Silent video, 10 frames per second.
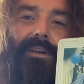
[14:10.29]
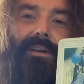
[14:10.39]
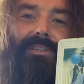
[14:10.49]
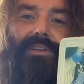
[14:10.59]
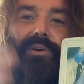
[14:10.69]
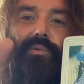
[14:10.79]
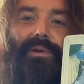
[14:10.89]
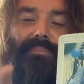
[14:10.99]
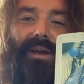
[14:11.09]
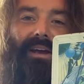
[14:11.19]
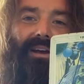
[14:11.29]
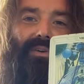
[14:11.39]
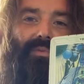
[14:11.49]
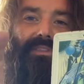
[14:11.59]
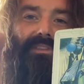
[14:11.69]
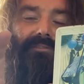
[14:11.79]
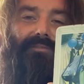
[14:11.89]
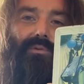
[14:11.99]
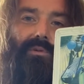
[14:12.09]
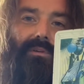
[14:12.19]
So when paired with the
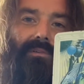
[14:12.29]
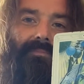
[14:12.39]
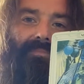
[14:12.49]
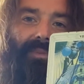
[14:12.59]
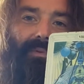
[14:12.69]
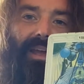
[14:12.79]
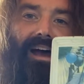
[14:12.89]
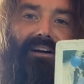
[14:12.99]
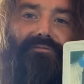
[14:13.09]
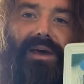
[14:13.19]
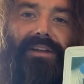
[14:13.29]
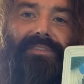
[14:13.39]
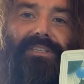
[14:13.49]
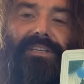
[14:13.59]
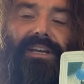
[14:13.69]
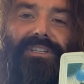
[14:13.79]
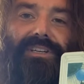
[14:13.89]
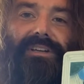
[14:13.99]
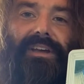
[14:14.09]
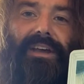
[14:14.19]
Fool, we have
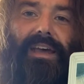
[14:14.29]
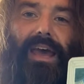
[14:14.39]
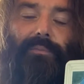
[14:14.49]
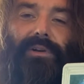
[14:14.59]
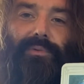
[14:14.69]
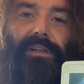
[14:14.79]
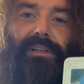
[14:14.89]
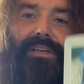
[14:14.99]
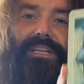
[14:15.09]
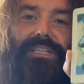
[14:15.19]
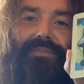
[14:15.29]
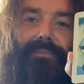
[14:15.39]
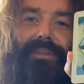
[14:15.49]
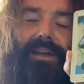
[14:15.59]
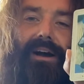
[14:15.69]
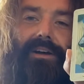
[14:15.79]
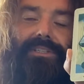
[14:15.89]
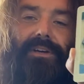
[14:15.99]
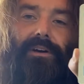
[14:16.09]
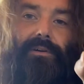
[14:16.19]
manifestation, and when released from the ox
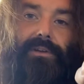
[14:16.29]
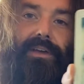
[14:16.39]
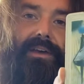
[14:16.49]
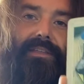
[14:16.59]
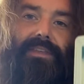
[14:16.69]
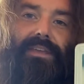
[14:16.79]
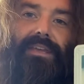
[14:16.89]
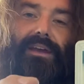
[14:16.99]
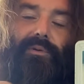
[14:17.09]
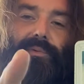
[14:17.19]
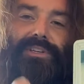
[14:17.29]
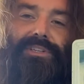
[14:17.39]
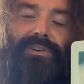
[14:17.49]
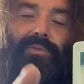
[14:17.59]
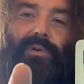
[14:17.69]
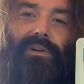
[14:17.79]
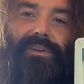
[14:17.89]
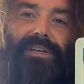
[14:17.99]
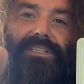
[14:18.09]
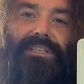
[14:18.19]
goad, the original
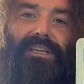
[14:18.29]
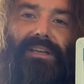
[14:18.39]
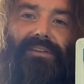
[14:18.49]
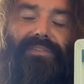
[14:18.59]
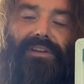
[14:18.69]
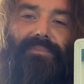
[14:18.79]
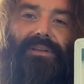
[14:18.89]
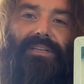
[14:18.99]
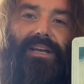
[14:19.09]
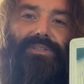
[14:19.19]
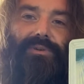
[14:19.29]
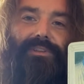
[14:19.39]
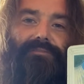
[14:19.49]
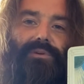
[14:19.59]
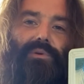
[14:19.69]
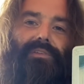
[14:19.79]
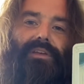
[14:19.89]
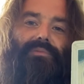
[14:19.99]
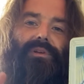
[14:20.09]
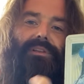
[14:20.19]
whirlings, the infinite potential of the Fool, are
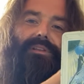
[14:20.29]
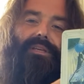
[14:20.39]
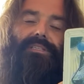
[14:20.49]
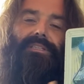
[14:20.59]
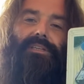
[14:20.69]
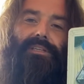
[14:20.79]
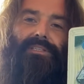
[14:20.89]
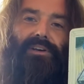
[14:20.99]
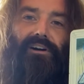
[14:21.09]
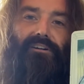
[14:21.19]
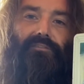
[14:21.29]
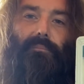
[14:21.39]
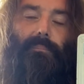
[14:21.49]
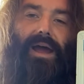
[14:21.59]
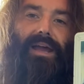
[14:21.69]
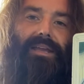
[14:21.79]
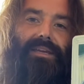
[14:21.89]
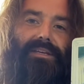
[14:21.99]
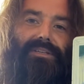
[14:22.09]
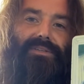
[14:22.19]
then released to dissolve back
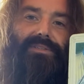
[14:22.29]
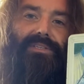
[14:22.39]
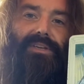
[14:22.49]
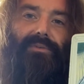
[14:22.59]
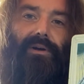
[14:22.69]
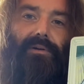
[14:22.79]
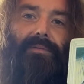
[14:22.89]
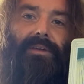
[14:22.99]
into zero.